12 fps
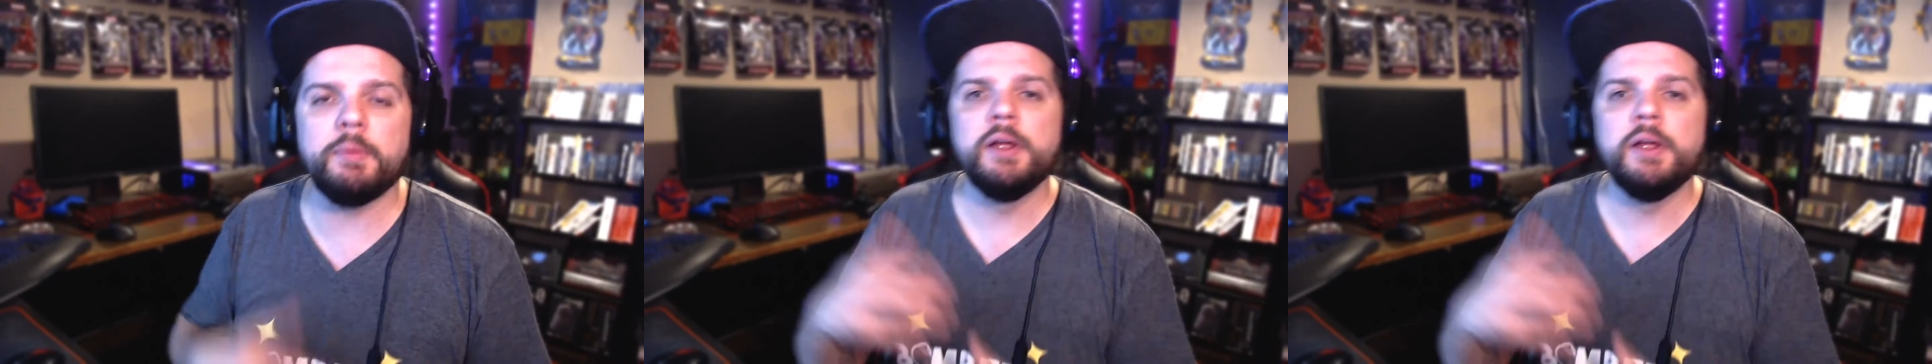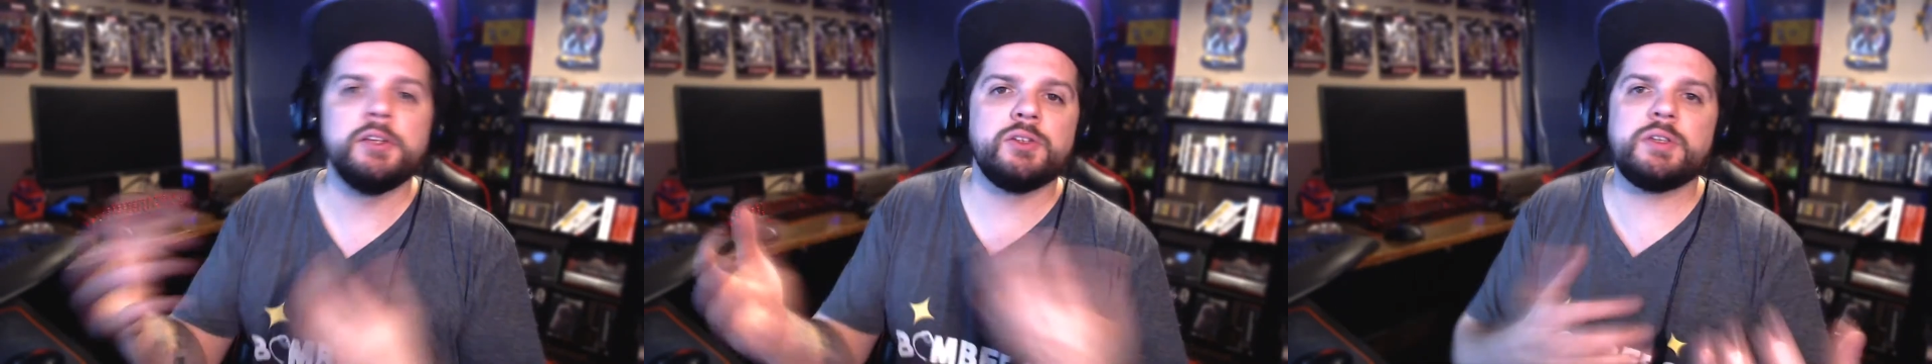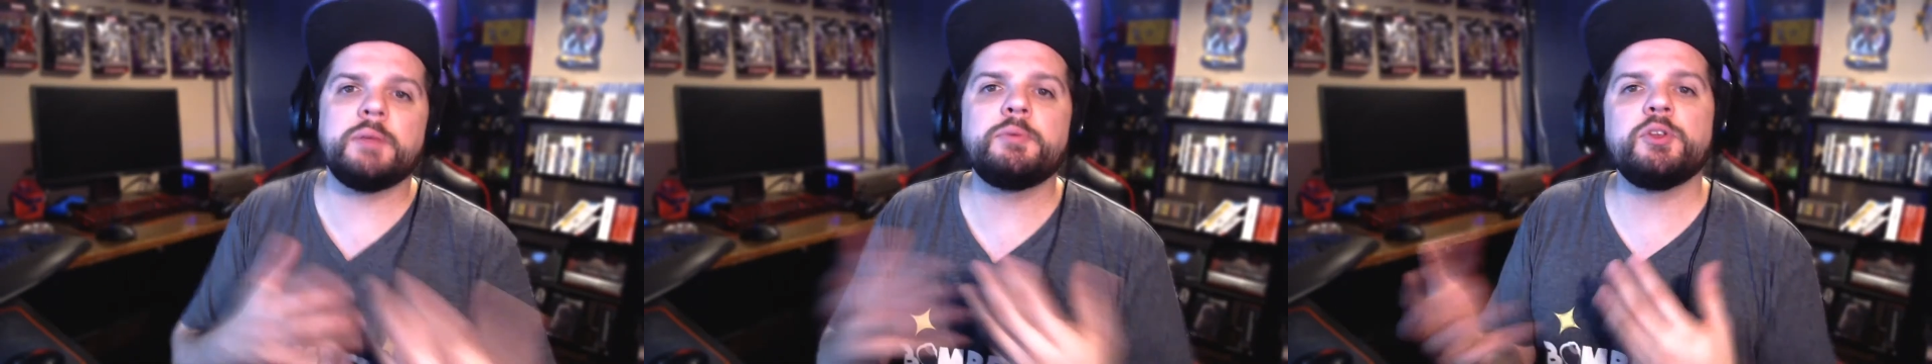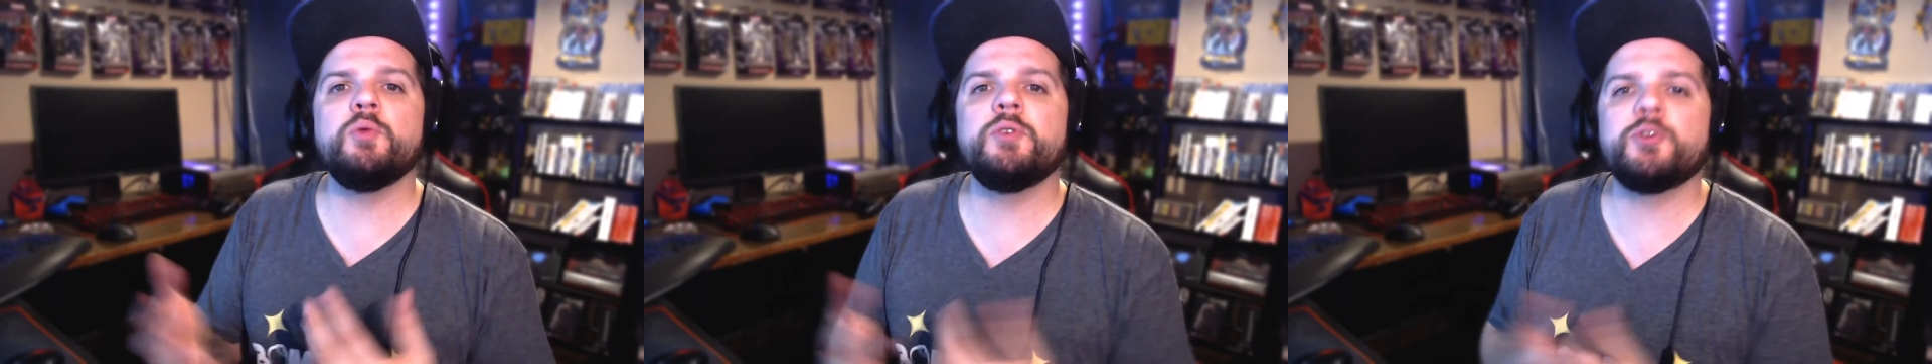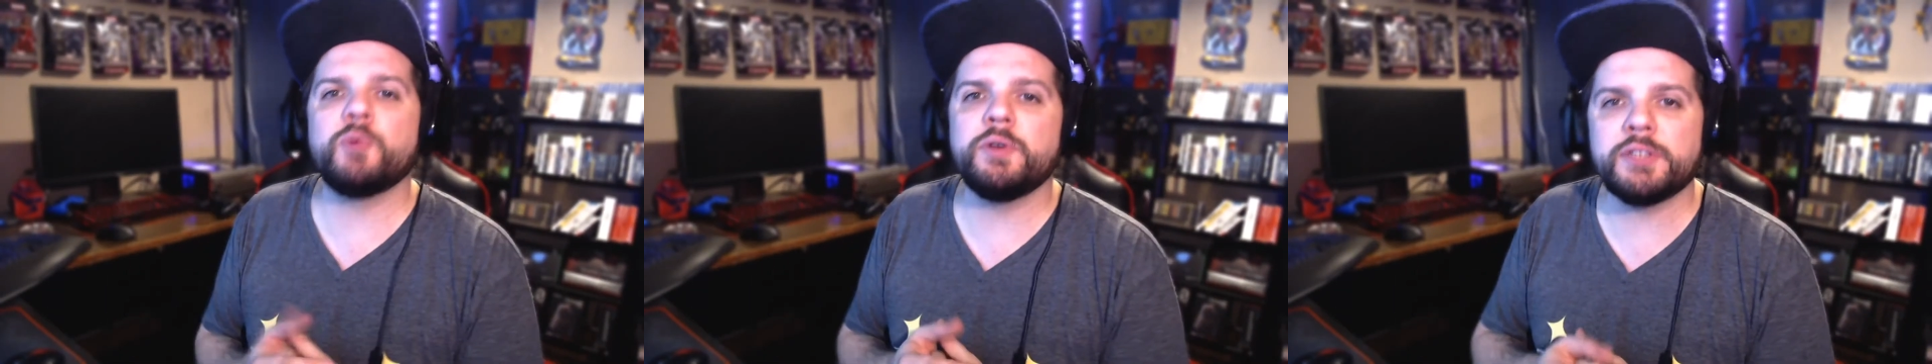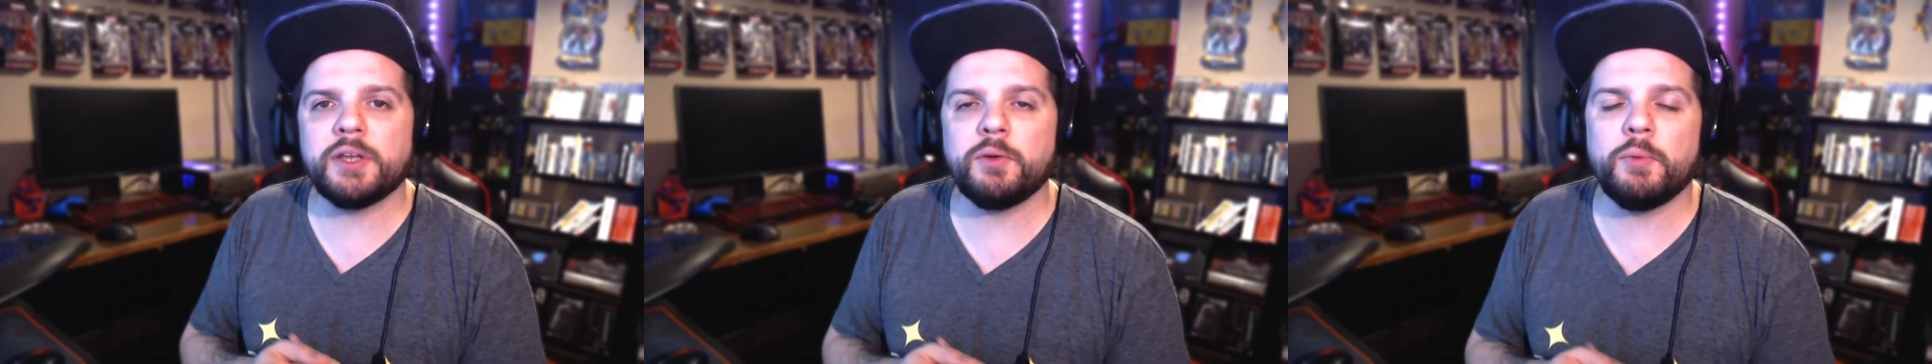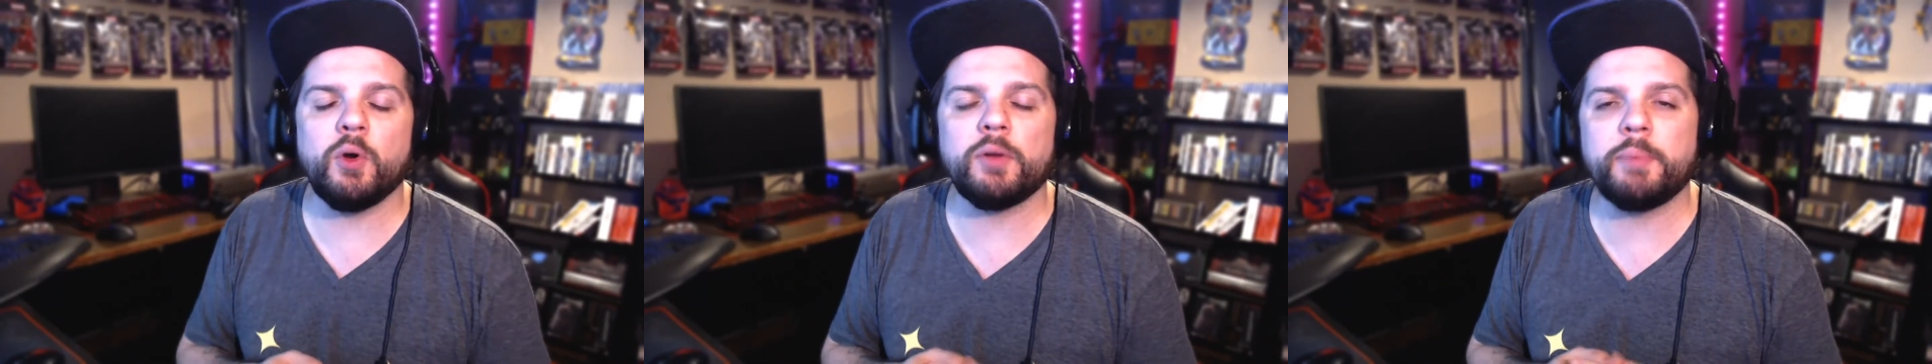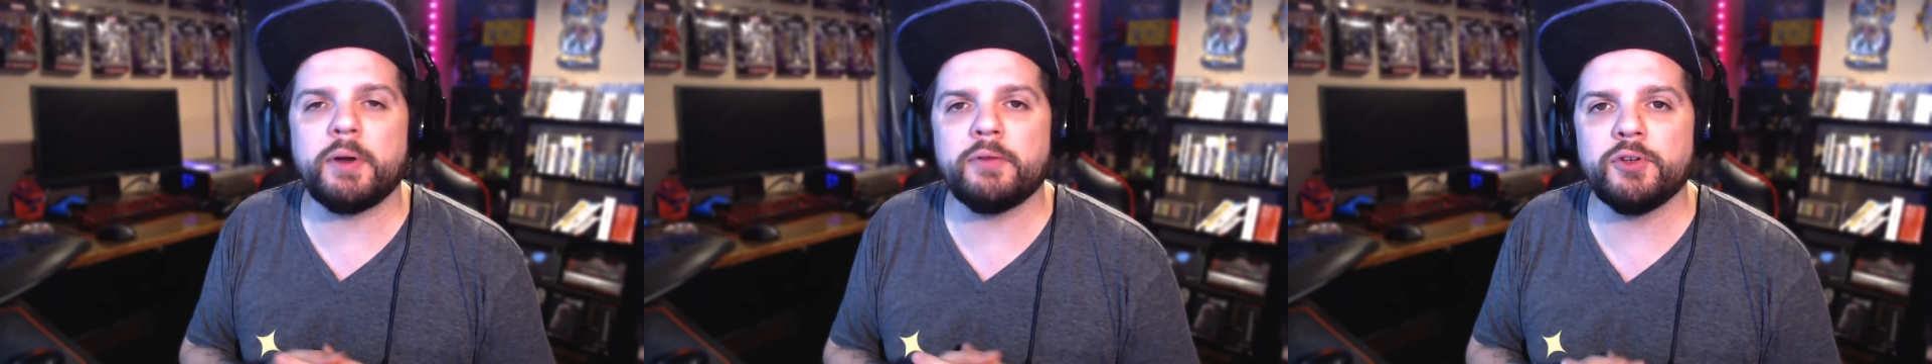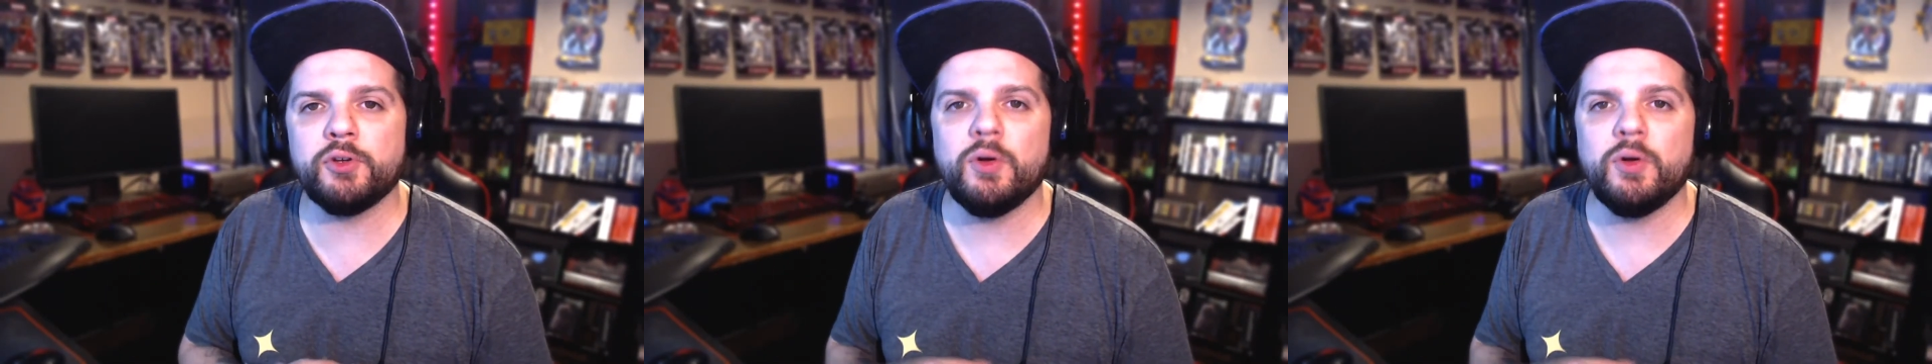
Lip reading: So it's up to you which one's going to work better for you.